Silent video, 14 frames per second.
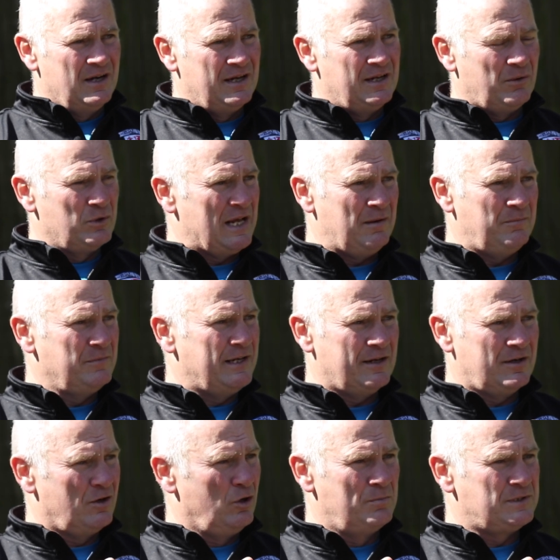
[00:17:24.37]
And I would help them
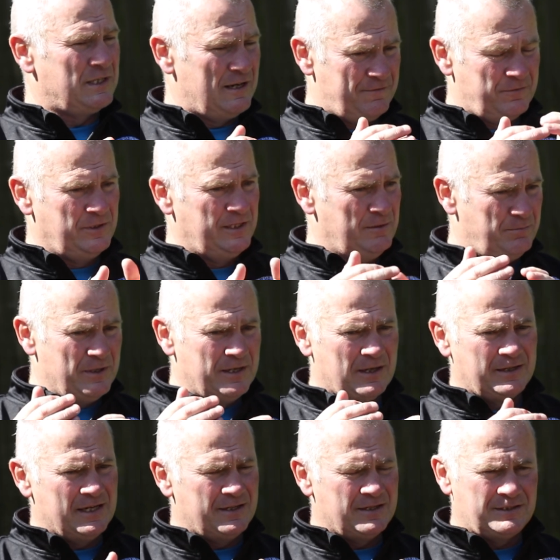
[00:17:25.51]
get clubs if we need be
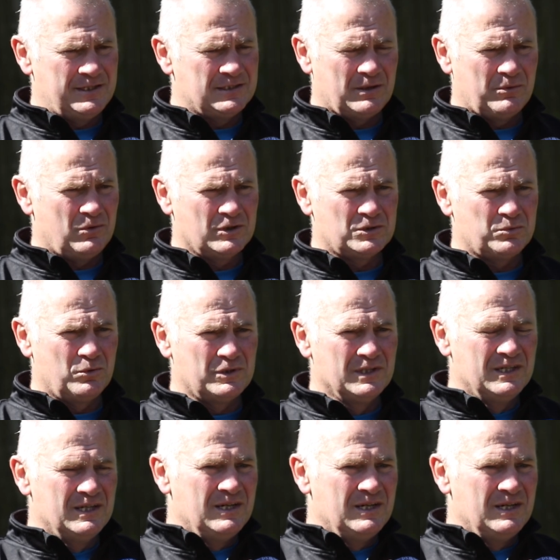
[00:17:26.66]
at the end of the season. I always would.